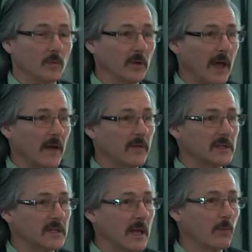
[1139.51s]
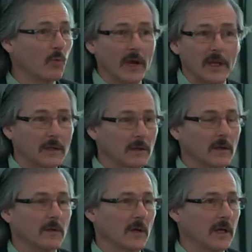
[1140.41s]
We have the same rate,
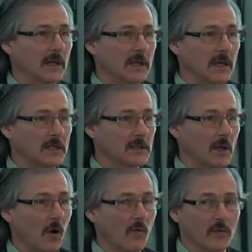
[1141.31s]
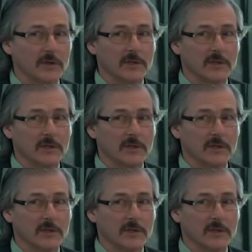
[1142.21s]
again, that's over